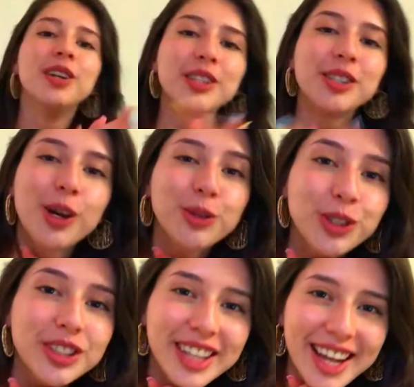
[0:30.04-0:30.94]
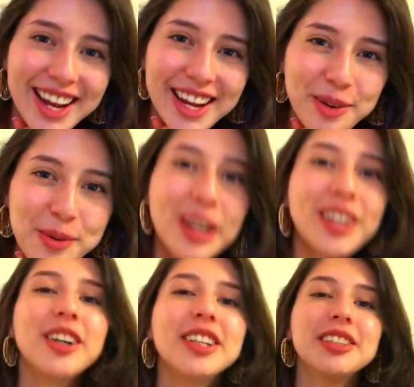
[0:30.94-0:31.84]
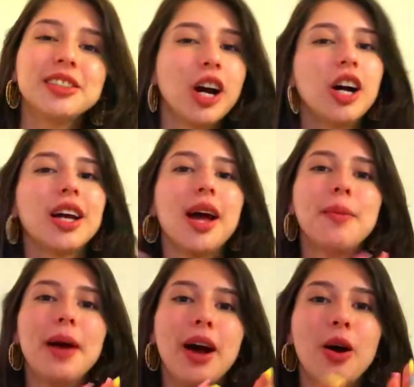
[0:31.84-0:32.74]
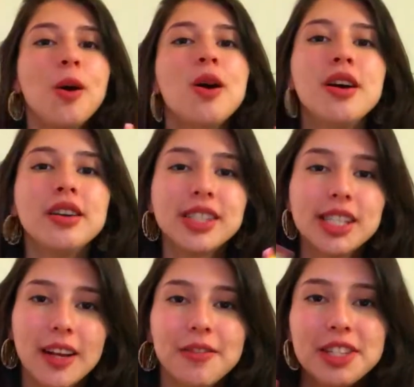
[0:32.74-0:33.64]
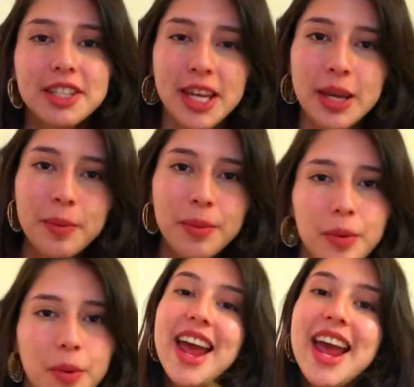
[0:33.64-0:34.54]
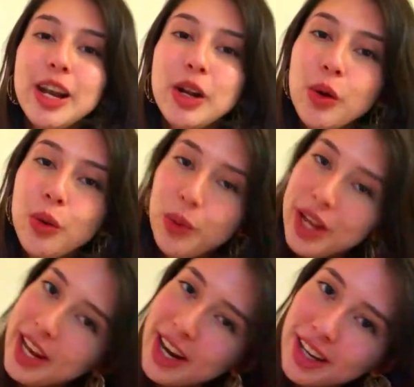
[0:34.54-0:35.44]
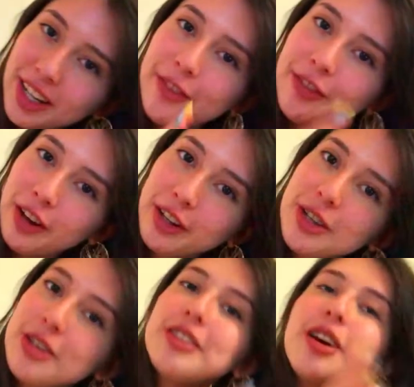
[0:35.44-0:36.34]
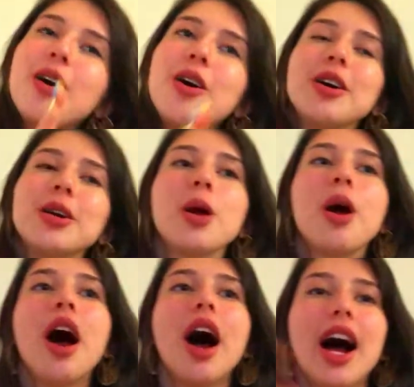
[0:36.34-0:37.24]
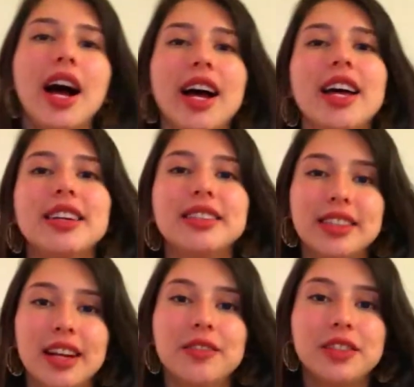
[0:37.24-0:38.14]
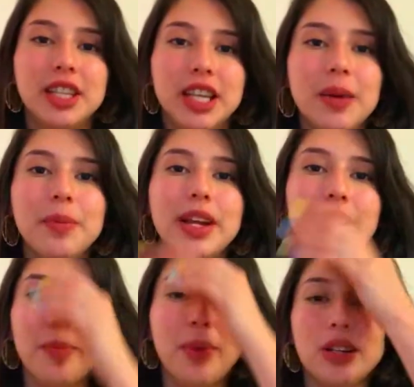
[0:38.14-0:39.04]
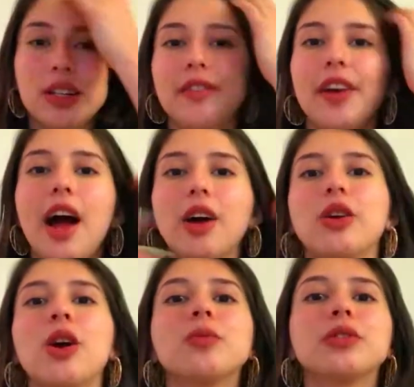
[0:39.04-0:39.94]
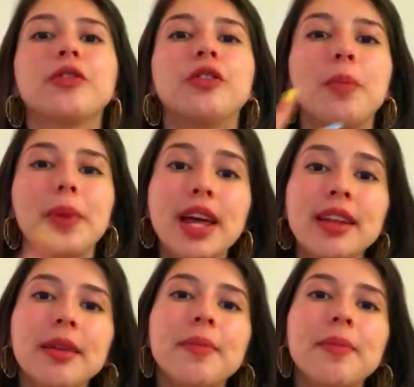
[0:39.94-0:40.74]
So today we are gonna talk about self-esteem, and we are gonna focus on high self-esteem and the positive outcomes from it.